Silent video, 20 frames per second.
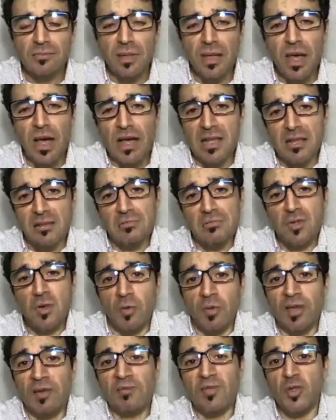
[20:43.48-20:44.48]
And
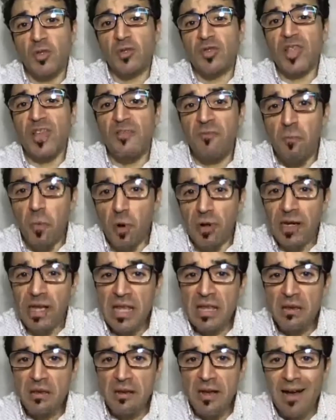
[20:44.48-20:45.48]
sometimes to save money,
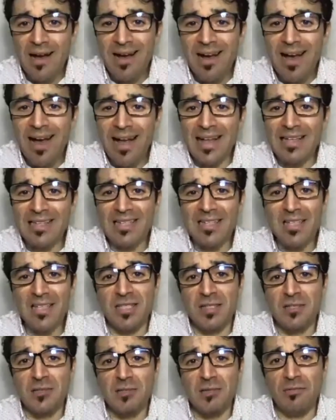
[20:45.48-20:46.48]

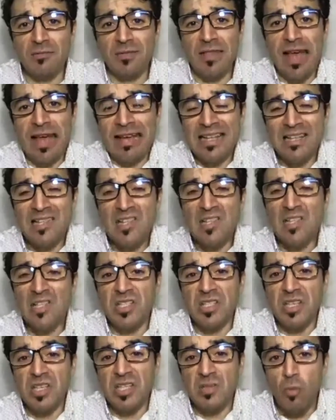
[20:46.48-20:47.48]
as dialysis
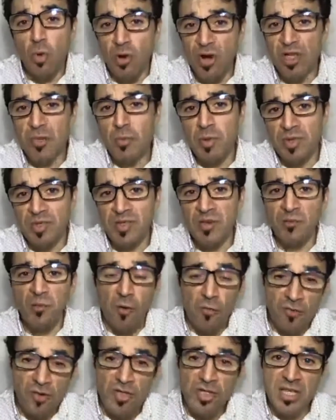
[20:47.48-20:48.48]
is more expensive
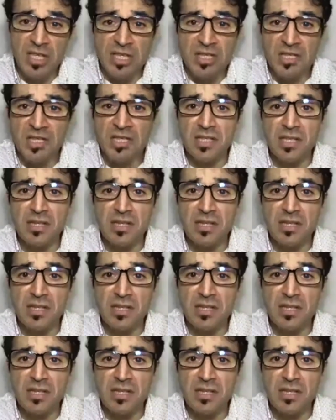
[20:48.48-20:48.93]
overseas.